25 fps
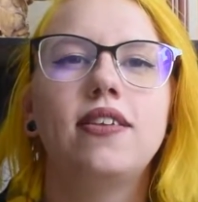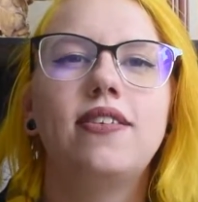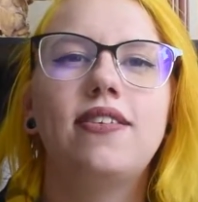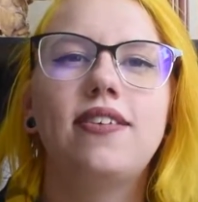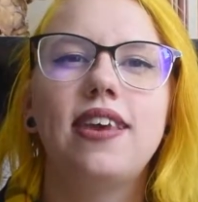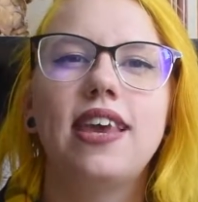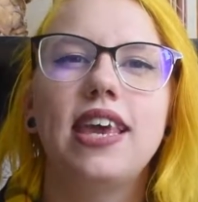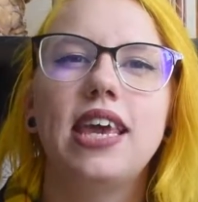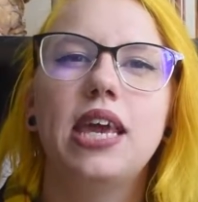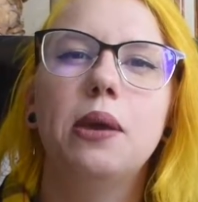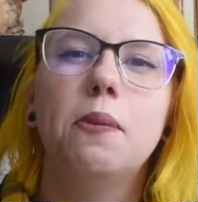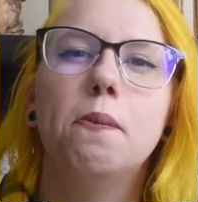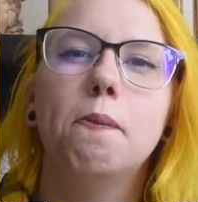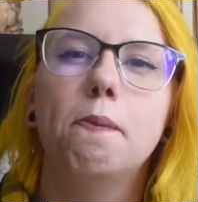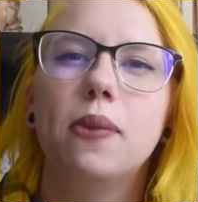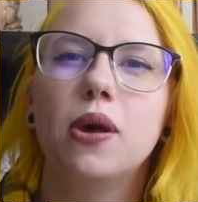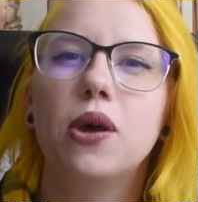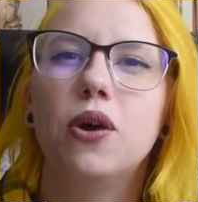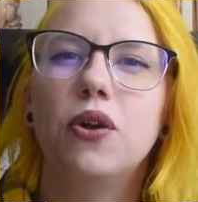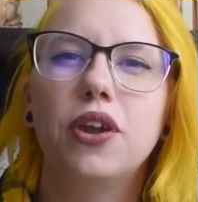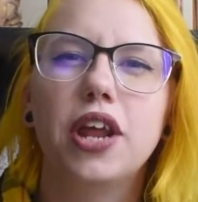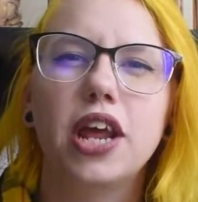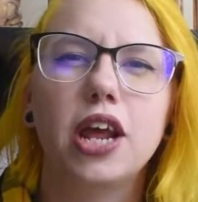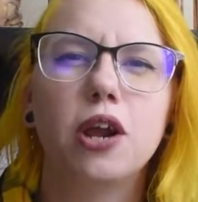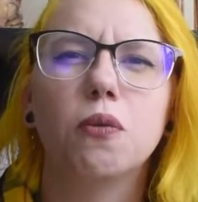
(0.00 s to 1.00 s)
team
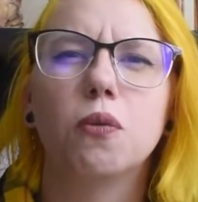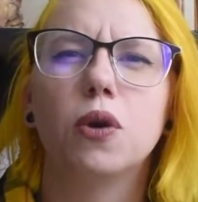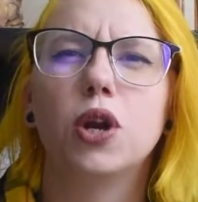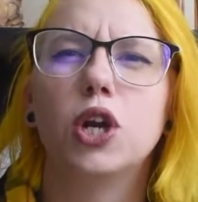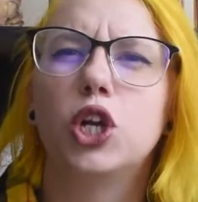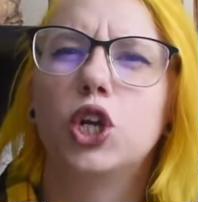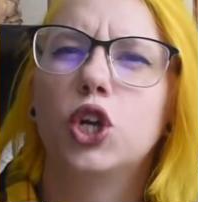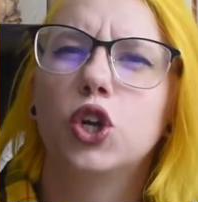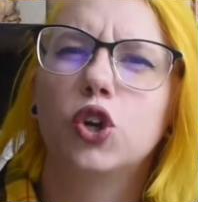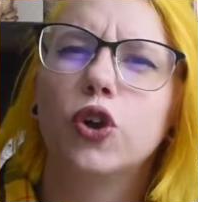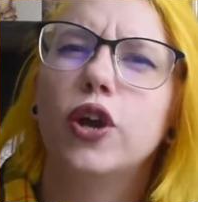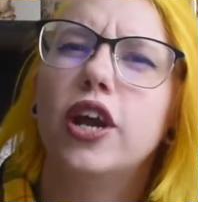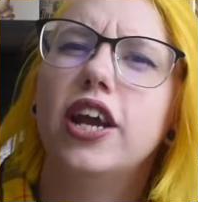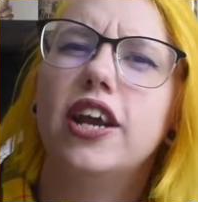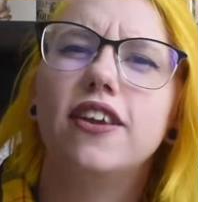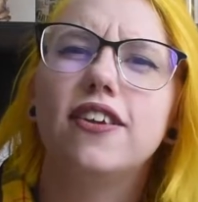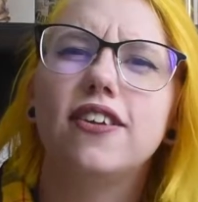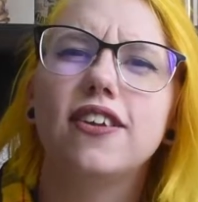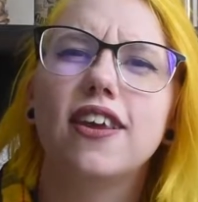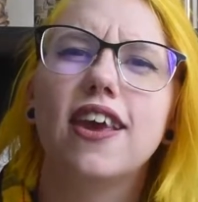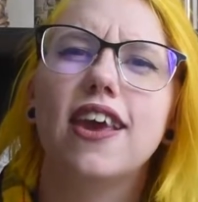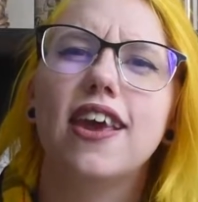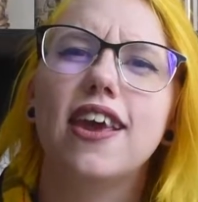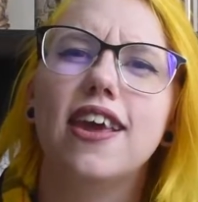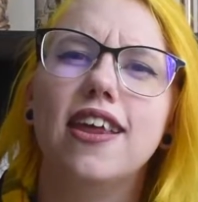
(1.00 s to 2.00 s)
building
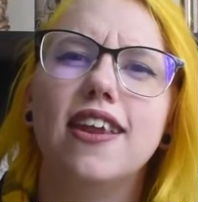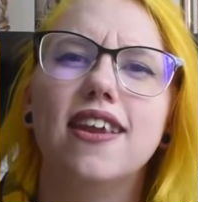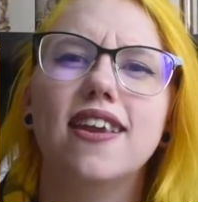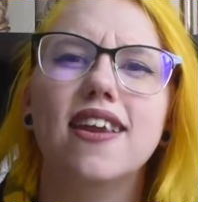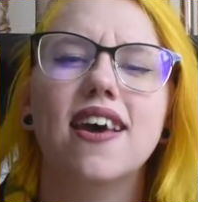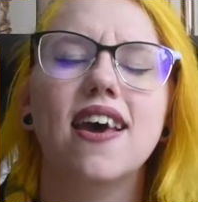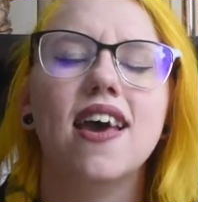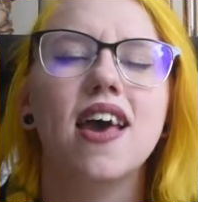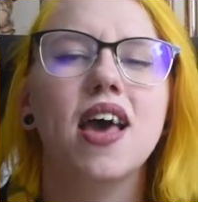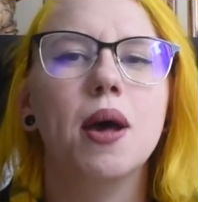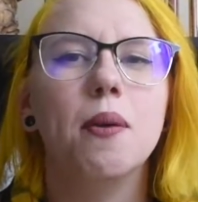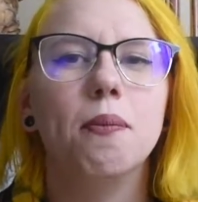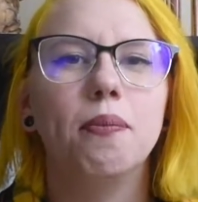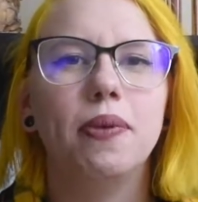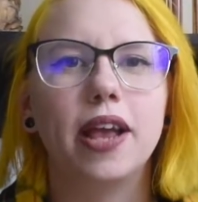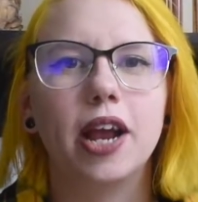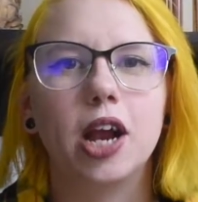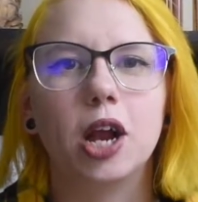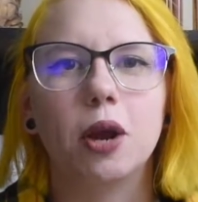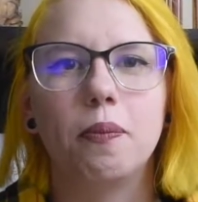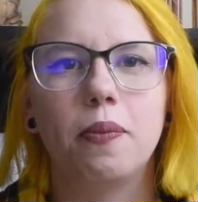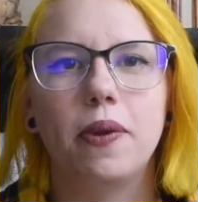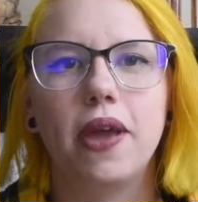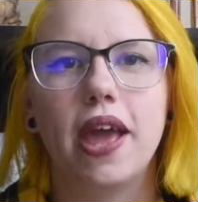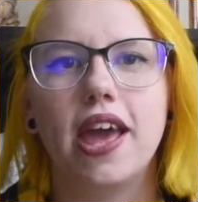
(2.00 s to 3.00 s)
retreat in
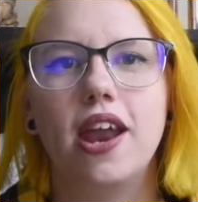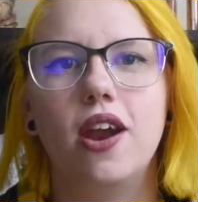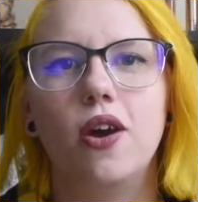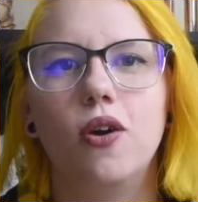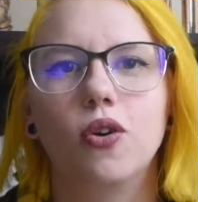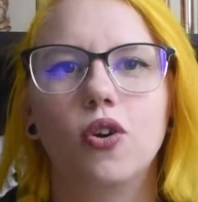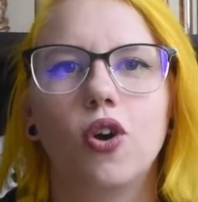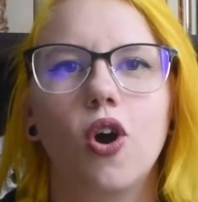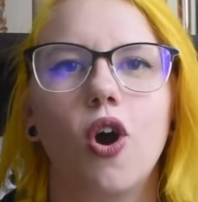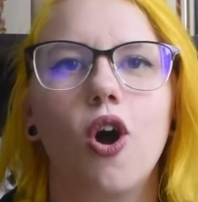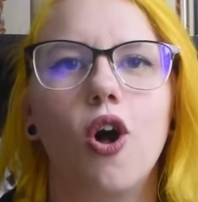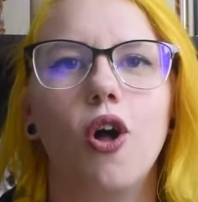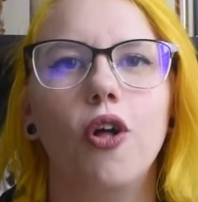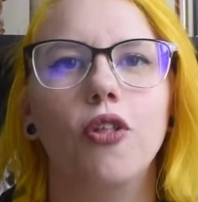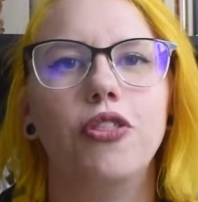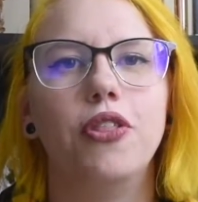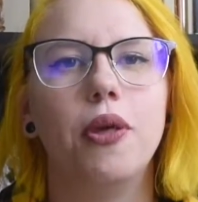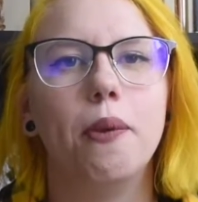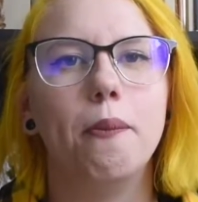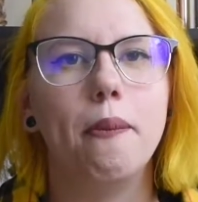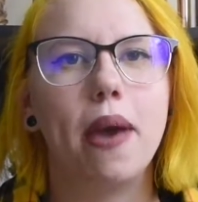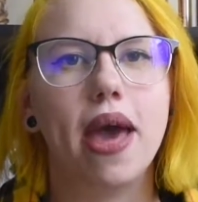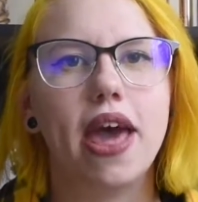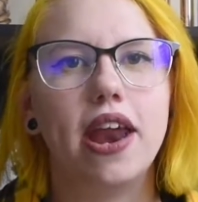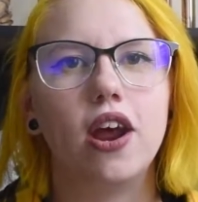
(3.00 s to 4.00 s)
Player Piano called
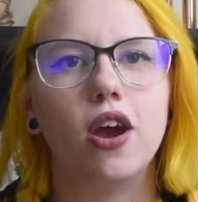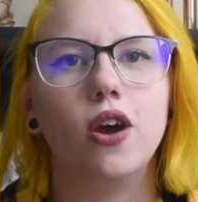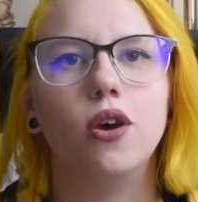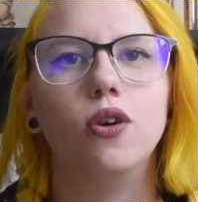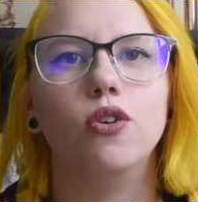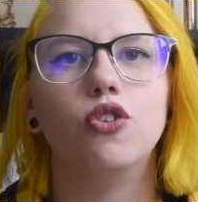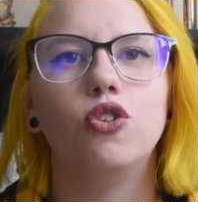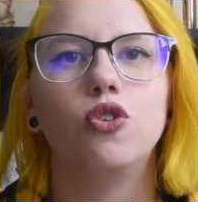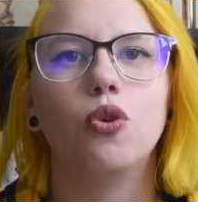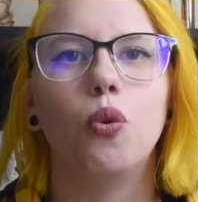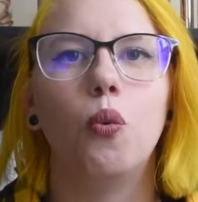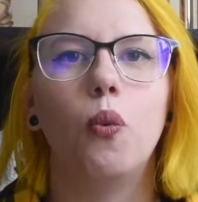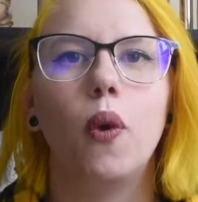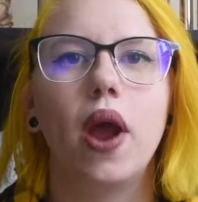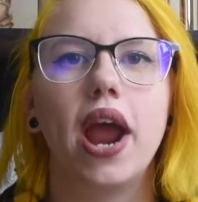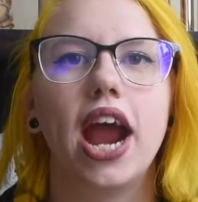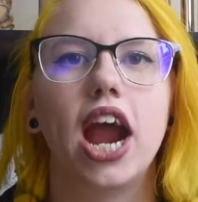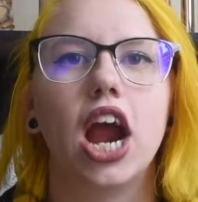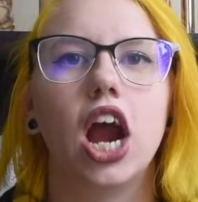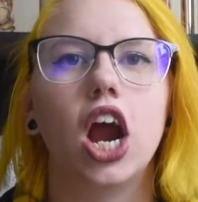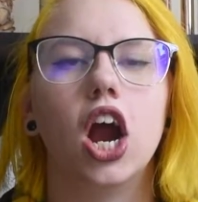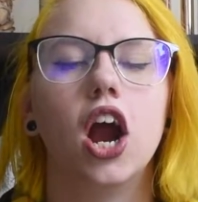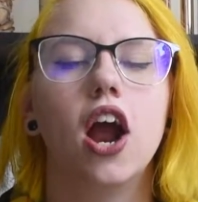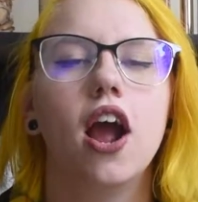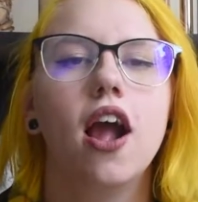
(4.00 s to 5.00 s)
The Meadows,
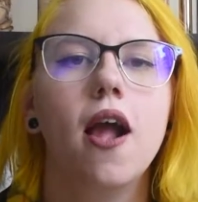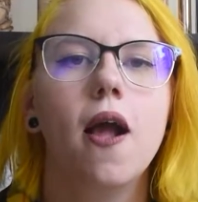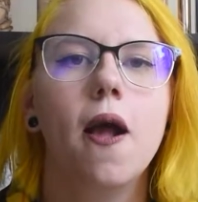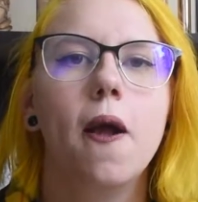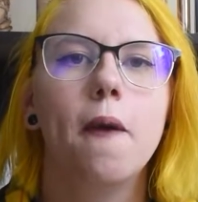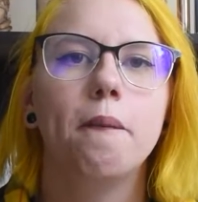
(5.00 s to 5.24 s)
where